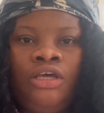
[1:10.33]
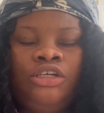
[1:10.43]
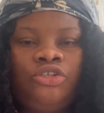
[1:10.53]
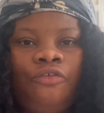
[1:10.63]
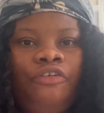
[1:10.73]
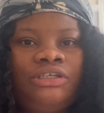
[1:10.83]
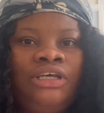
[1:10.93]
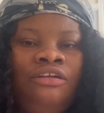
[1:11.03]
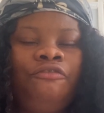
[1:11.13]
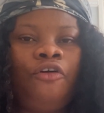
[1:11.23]
So first
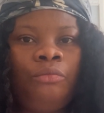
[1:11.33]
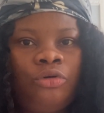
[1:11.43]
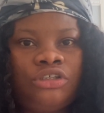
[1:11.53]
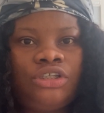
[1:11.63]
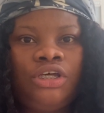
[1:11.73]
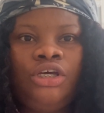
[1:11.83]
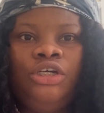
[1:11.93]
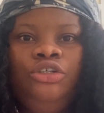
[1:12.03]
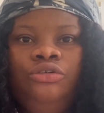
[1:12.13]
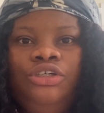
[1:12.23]
and foremost,
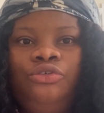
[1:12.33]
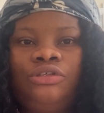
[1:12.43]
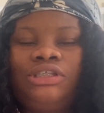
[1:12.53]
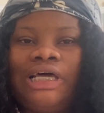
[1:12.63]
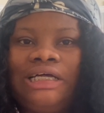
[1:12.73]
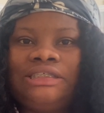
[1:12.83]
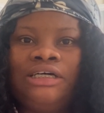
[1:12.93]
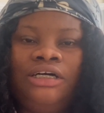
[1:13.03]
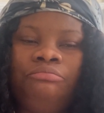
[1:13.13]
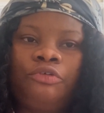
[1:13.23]
you need to start
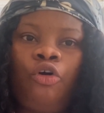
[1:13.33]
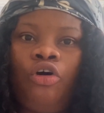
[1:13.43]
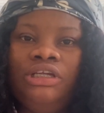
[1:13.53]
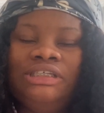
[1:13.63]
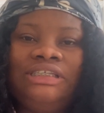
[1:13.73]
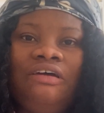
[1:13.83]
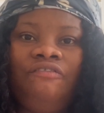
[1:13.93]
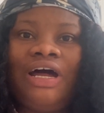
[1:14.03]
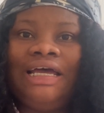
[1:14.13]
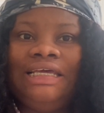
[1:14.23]
calling
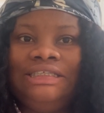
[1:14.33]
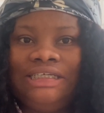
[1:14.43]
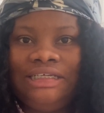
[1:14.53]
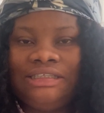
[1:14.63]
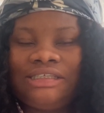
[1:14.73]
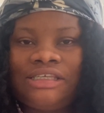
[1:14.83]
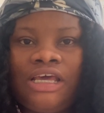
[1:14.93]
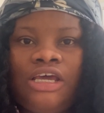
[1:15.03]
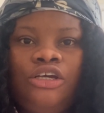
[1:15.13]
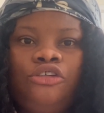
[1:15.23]
several agents
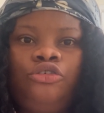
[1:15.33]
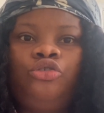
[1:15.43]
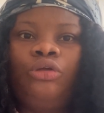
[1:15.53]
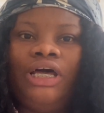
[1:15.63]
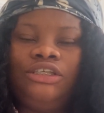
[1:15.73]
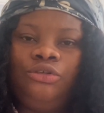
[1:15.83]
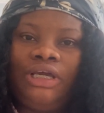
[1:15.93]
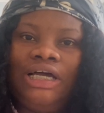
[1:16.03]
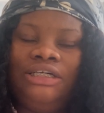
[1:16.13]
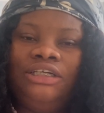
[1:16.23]
so that you
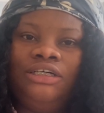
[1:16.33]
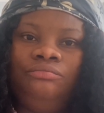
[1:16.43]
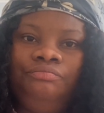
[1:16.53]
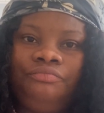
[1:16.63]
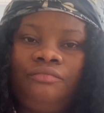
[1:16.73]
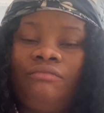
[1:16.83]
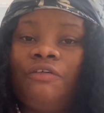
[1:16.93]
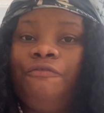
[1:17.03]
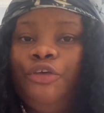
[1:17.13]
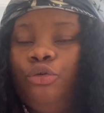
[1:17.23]
can
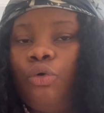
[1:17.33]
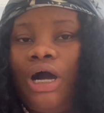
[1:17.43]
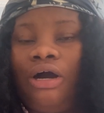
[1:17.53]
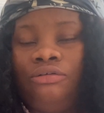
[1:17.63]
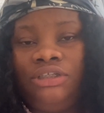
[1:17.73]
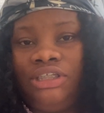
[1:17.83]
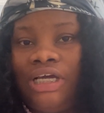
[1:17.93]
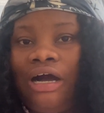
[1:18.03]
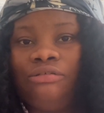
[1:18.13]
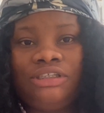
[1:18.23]
view out the
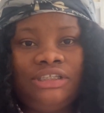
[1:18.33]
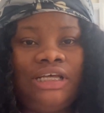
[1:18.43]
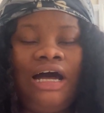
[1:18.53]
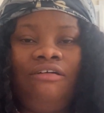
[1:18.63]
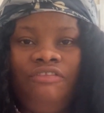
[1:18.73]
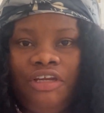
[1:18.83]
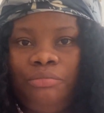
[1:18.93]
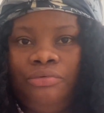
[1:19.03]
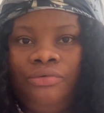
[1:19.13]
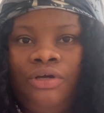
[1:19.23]
houses that are
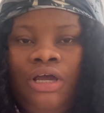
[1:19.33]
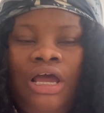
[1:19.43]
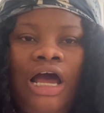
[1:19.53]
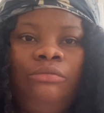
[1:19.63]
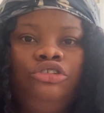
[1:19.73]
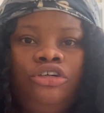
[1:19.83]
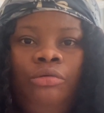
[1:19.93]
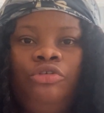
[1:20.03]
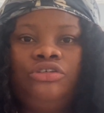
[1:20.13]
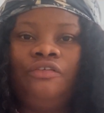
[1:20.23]
available. I'm sure
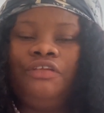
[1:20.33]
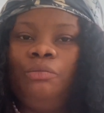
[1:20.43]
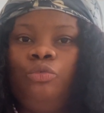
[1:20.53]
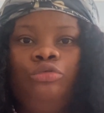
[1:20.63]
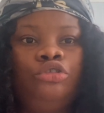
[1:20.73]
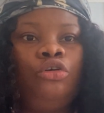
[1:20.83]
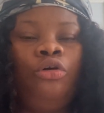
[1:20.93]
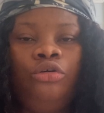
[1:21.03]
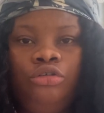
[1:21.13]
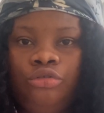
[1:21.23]
most of them would
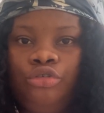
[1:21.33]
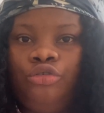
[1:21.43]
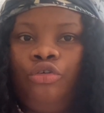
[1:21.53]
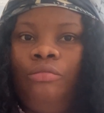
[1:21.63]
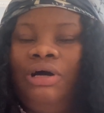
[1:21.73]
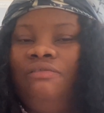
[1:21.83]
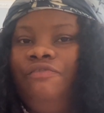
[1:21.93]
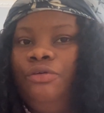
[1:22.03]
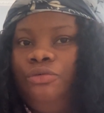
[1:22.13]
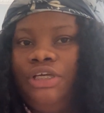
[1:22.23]
call you to come and
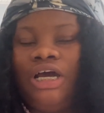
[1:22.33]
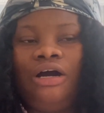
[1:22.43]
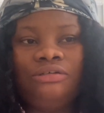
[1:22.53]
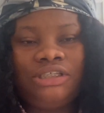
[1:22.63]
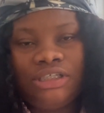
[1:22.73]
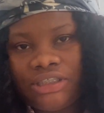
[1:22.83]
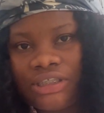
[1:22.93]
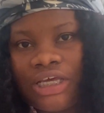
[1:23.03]
view the houses.